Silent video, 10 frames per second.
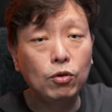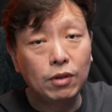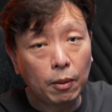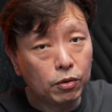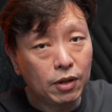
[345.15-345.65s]
you
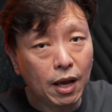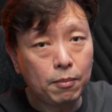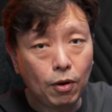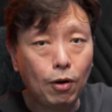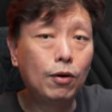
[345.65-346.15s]
double tap
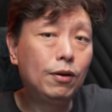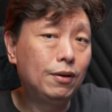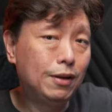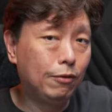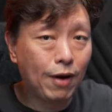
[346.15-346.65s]
on
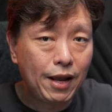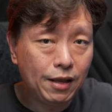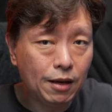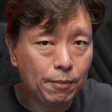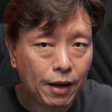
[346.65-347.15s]
the right
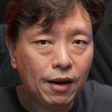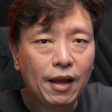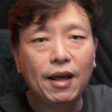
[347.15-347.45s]
earbud.